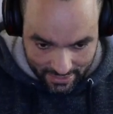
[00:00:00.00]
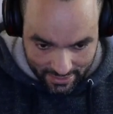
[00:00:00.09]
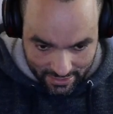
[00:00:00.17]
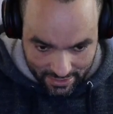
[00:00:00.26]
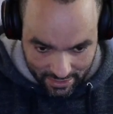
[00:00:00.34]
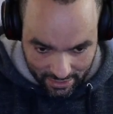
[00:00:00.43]

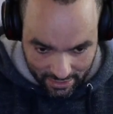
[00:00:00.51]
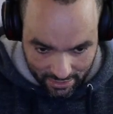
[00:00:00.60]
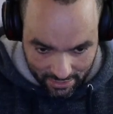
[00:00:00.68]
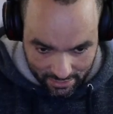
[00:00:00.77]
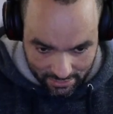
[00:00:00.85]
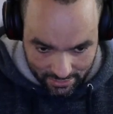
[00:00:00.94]

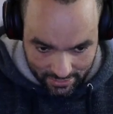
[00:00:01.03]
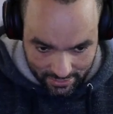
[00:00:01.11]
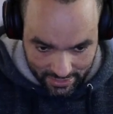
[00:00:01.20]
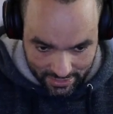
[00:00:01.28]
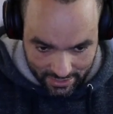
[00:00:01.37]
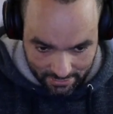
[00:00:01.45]
So
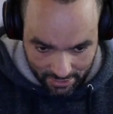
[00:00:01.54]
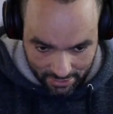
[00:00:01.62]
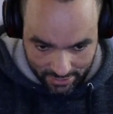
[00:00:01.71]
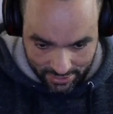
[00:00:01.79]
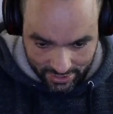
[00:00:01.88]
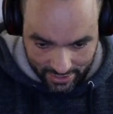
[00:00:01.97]
this is
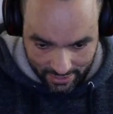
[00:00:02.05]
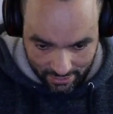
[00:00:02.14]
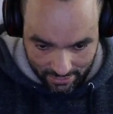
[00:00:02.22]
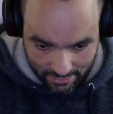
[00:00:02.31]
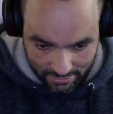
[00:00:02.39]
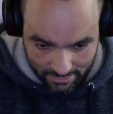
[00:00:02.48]
motor
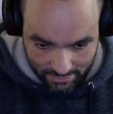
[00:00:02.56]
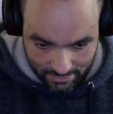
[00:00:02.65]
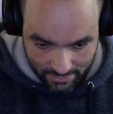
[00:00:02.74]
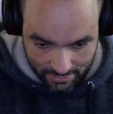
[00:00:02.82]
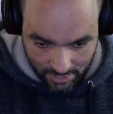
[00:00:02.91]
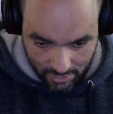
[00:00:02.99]
channel
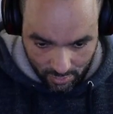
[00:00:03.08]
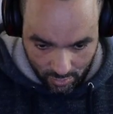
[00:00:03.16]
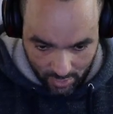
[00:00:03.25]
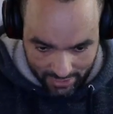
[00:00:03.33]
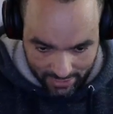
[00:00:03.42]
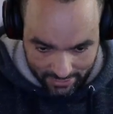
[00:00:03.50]

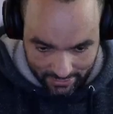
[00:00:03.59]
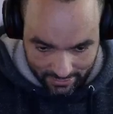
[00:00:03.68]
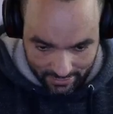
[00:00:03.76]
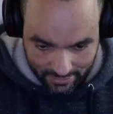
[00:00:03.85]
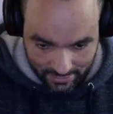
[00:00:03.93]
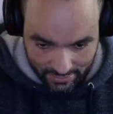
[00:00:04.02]
1
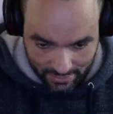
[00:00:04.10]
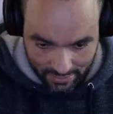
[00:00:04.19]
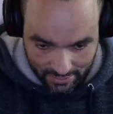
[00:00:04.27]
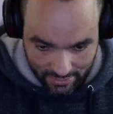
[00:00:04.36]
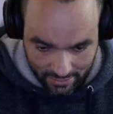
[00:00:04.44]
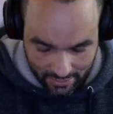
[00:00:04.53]

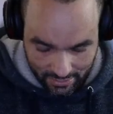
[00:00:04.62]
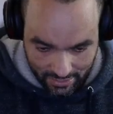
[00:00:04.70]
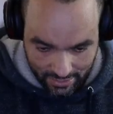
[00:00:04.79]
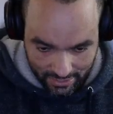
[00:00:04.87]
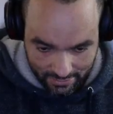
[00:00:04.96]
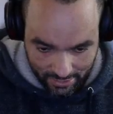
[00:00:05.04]

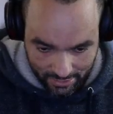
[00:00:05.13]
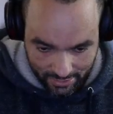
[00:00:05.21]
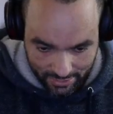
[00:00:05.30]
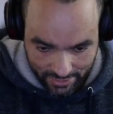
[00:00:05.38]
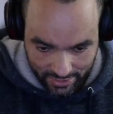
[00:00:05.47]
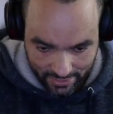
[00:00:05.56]
and motor
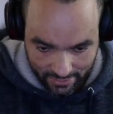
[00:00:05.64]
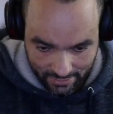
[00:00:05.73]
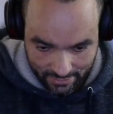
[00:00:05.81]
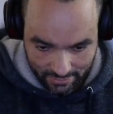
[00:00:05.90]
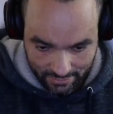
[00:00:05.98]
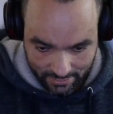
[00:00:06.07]
channel
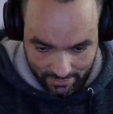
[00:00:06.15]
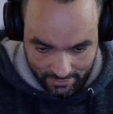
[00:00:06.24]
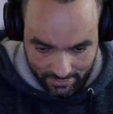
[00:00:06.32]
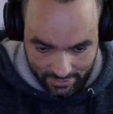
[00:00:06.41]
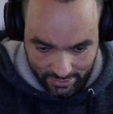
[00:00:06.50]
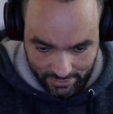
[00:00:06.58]

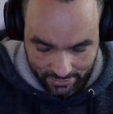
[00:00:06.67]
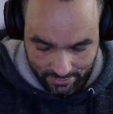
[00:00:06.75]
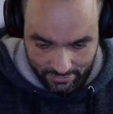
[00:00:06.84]
2.